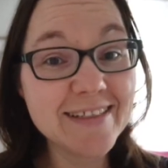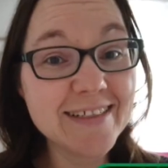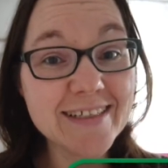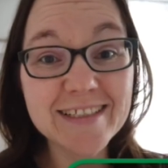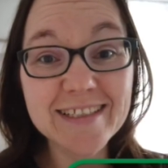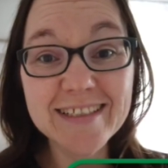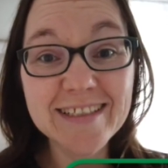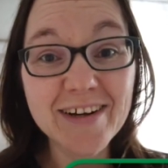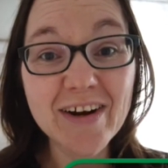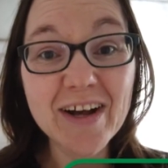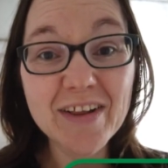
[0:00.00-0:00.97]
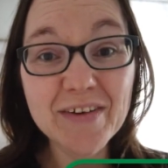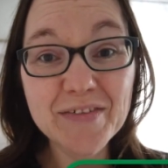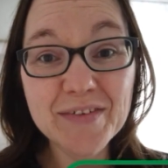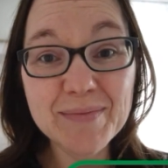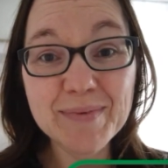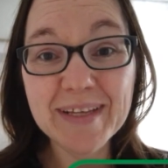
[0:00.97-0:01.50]
dishes are all
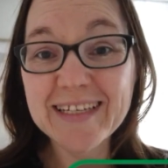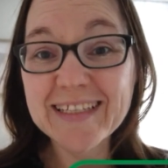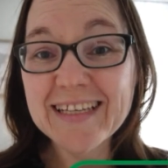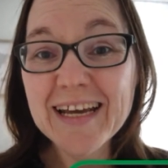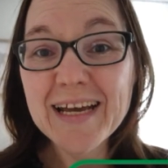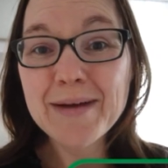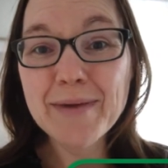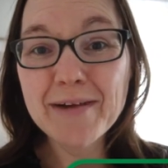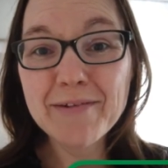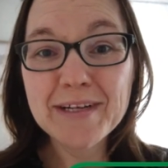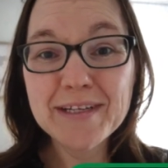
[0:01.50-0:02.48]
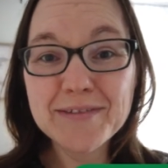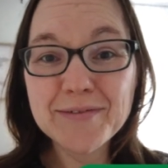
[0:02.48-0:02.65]
over the place. Matt ran into